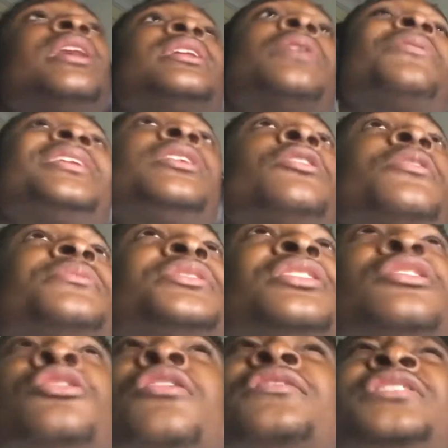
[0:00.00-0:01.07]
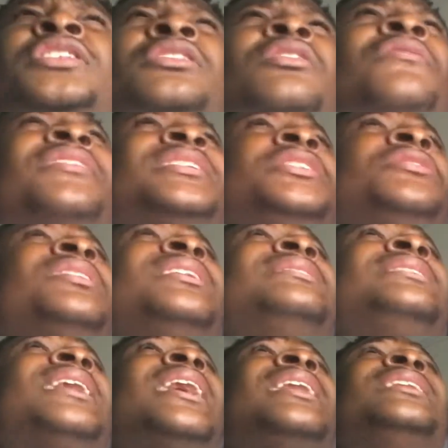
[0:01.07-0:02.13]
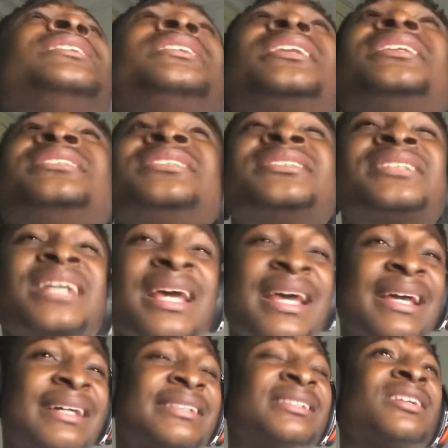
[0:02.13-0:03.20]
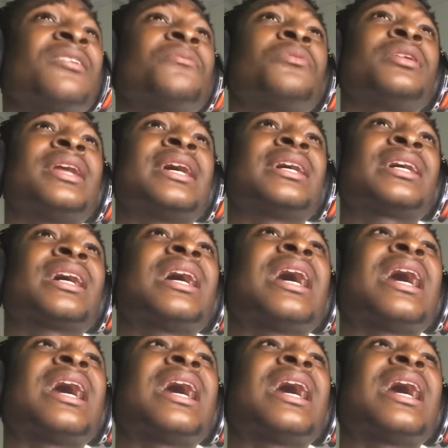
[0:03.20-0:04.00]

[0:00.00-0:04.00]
Now, when it comes to love, the conversation entirely changes. It's now more like